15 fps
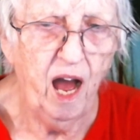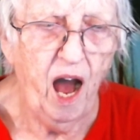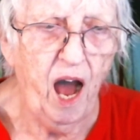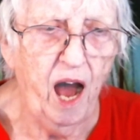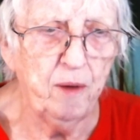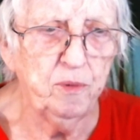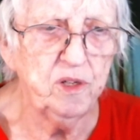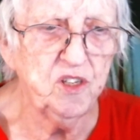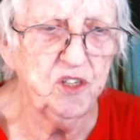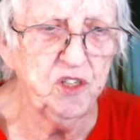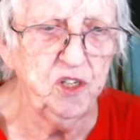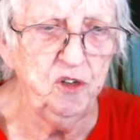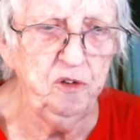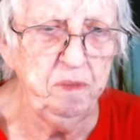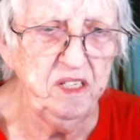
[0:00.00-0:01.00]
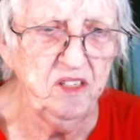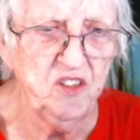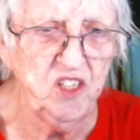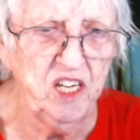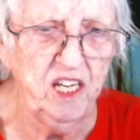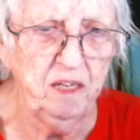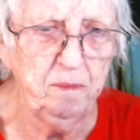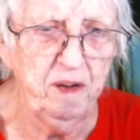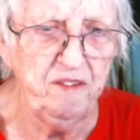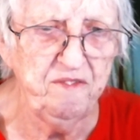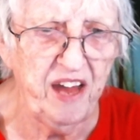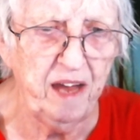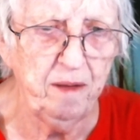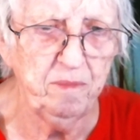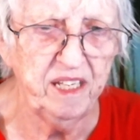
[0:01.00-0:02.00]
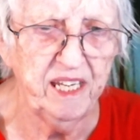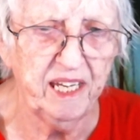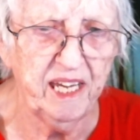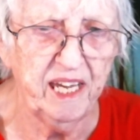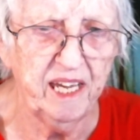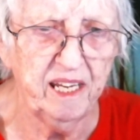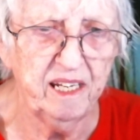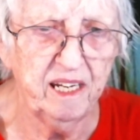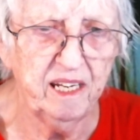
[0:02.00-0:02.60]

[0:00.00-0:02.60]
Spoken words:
I would soon be seeing my family again.